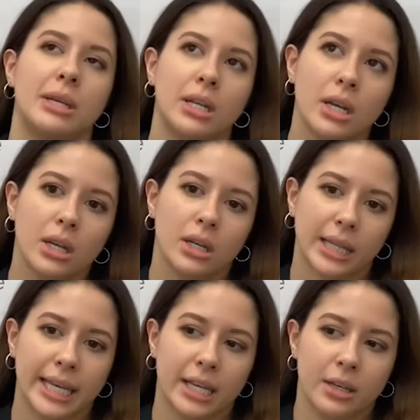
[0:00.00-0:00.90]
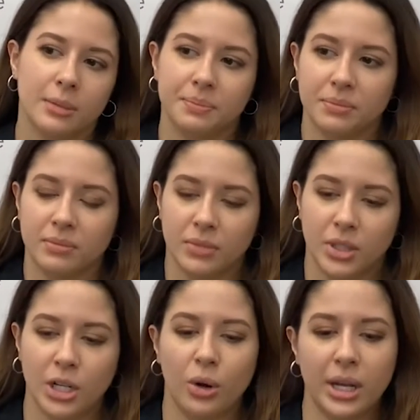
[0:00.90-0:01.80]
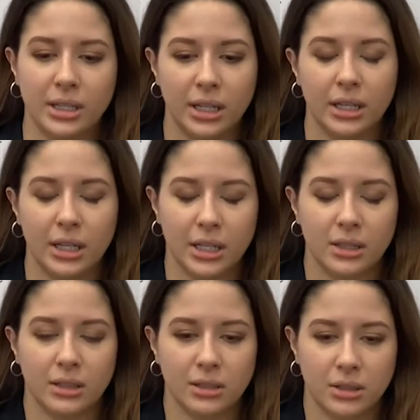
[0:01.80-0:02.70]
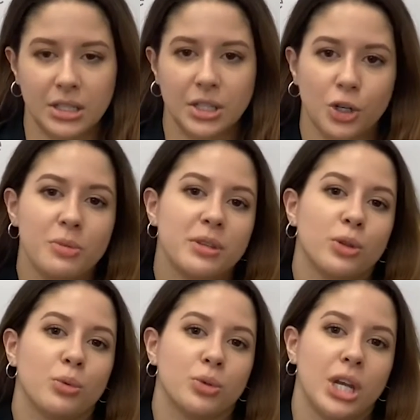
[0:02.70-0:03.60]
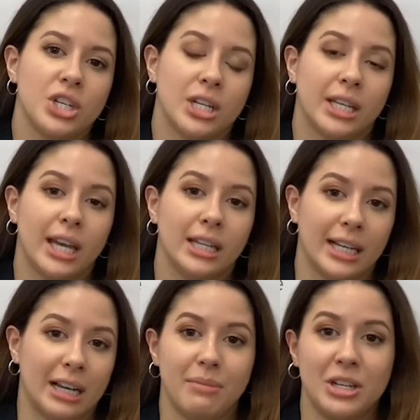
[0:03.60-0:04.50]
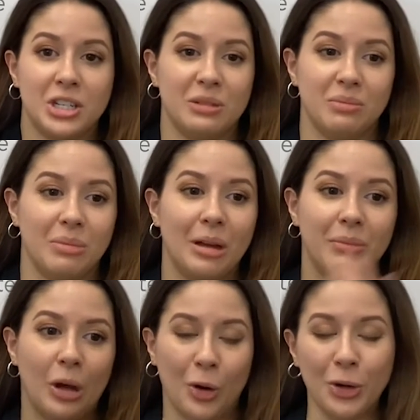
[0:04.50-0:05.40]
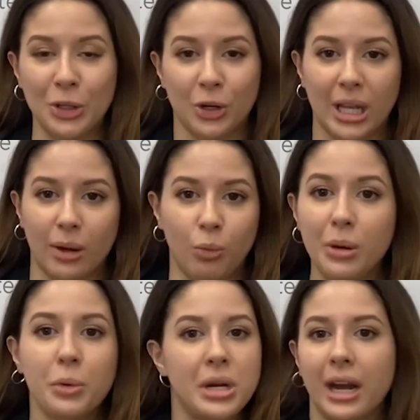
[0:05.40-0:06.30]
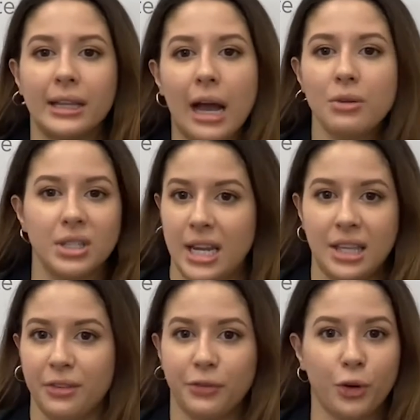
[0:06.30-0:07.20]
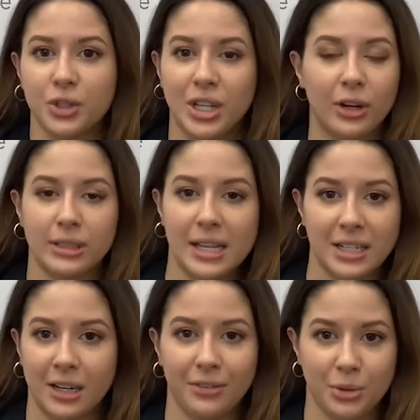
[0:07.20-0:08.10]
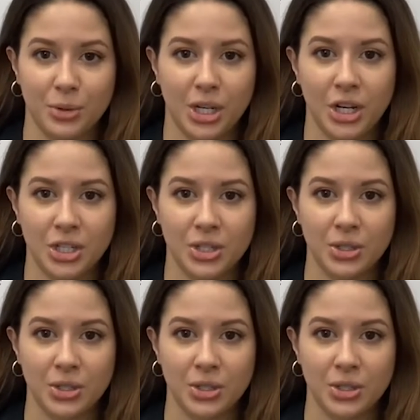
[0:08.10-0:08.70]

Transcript: I mean, like, you know, in the terms of the rotation, again, like I mentioned earlier, like we were not allowed to take the first day or last day off the rotation.